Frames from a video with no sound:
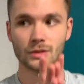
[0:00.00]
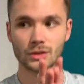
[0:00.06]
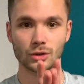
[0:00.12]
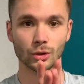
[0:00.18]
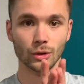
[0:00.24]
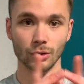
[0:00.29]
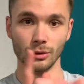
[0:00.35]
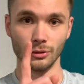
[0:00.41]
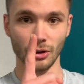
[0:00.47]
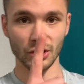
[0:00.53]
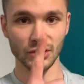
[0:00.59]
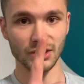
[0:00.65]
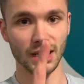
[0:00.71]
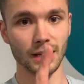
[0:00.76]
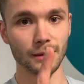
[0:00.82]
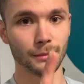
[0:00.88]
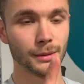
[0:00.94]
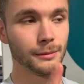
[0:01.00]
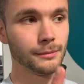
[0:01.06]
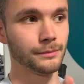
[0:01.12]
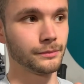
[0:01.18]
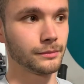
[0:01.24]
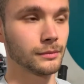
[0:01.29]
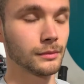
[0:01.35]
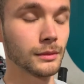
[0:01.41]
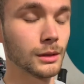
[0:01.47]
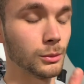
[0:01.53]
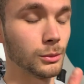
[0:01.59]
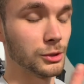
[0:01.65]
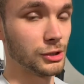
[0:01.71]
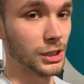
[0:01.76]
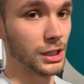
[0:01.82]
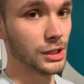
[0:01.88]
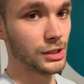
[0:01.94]
So first tip when
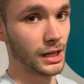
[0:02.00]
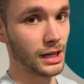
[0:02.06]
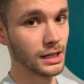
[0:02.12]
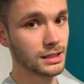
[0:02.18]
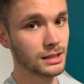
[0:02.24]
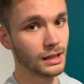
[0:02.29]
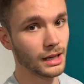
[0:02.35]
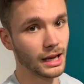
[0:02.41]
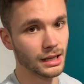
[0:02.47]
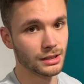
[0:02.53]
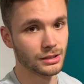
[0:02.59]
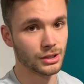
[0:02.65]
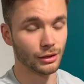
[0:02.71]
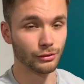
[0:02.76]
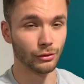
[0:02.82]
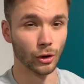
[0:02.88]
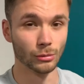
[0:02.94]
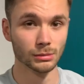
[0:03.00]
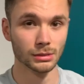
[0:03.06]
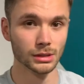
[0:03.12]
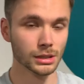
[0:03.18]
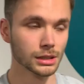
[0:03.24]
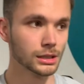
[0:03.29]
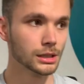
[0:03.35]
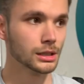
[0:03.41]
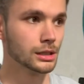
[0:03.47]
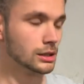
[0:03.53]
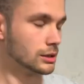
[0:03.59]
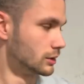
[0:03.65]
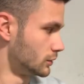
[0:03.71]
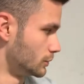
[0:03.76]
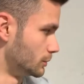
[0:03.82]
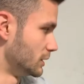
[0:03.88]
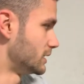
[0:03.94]
training chest is your form.
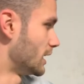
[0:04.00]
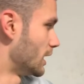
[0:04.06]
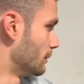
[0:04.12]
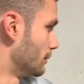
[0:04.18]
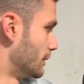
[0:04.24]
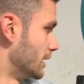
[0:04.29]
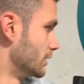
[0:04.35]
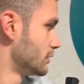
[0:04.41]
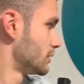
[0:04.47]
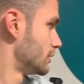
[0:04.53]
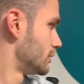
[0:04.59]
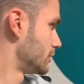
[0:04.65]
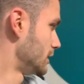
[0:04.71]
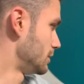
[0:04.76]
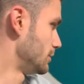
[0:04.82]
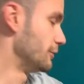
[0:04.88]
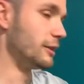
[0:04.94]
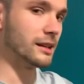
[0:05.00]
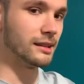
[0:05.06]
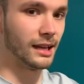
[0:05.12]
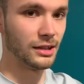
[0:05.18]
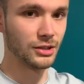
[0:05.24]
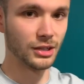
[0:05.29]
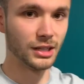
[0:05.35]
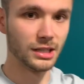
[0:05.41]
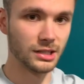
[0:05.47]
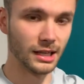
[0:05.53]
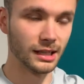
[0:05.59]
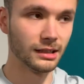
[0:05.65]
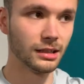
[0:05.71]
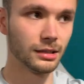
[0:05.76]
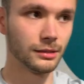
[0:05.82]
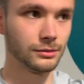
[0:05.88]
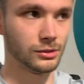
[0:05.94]
So when you set up the bench, if you put 10s on each
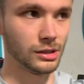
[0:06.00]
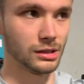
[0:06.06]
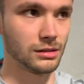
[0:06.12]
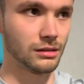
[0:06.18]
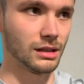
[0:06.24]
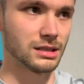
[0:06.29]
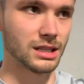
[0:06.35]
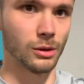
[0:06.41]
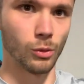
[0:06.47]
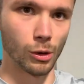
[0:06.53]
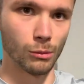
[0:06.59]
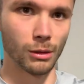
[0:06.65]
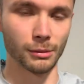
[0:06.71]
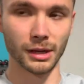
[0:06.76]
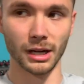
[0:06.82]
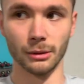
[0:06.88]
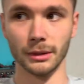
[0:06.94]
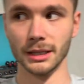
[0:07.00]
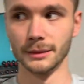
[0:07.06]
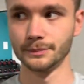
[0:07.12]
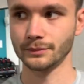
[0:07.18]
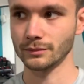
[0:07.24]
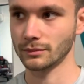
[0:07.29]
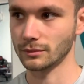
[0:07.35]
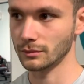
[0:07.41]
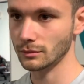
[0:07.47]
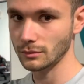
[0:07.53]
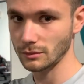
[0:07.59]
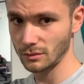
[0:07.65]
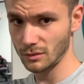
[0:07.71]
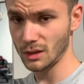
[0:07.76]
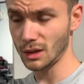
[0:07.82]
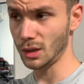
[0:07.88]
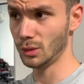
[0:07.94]
side, just as a warm up kind of weight,
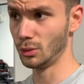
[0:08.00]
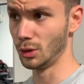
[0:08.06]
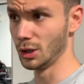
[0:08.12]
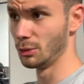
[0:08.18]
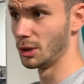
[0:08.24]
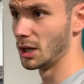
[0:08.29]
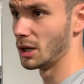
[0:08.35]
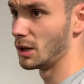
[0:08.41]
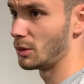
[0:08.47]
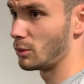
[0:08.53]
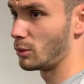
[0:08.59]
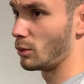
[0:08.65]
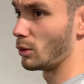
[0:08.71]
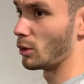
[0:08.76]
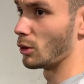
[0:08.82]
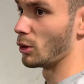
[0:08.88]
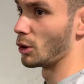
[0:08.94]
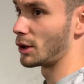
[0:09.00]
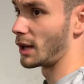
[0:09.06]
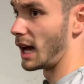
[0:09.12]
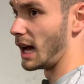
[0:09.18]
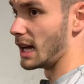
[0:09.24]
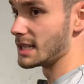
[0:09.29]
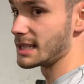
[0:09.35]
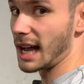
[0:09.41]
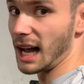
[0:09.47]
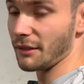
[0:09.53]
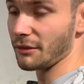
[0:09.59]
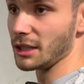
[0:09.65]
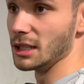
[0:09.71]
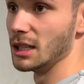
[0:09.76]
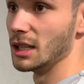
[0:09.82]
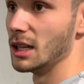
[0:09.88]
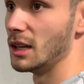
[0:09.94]
what you want to look at is
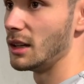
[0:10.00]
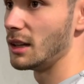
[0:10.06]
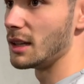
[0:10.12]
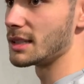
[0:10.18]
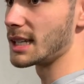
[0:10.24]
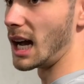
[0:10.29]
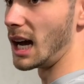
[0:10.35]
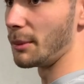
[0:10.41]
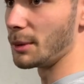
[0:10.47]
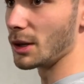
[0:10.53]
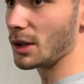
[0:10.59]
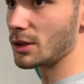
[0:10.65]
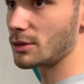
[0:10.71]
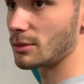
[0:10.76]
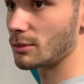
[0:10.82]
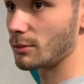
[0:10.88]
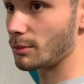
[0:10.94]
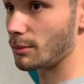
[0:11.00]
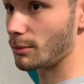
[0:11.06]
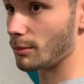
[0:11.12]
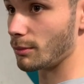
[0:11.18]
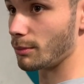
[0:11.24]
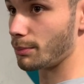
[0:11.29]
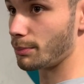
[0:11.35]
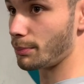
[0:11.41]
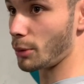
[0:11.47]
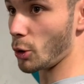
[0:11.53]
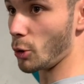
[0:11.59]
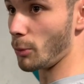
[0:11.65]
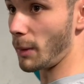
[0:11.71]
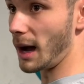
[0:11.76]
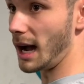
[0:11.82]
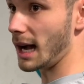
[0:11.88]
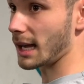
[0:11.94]
having the scapulas pulled
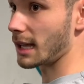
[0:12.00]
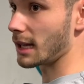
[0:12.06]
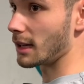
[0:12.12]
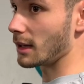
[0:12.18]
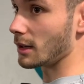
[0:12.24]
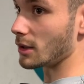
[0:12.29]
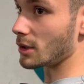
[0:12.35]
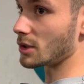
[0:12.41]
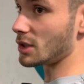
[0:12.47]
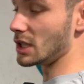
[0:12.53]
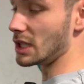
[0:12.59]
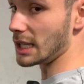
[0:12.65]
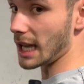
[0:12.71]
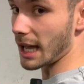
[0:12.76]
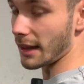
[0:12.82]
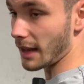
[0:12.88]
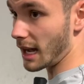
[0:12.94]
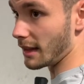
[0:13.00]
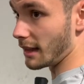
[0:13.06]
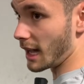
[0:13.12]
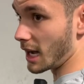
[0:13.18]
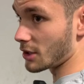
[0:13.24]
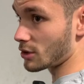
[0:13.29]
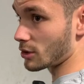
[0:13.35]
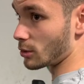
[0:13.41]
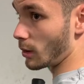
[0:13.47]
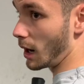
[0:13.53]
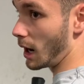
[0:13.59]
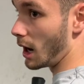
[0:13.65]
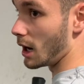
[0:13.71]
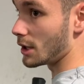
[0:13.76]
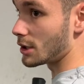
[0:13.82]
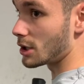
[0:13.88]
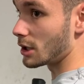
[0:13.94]
back so you get that natural
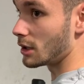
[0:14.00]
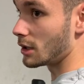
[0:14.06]
arch.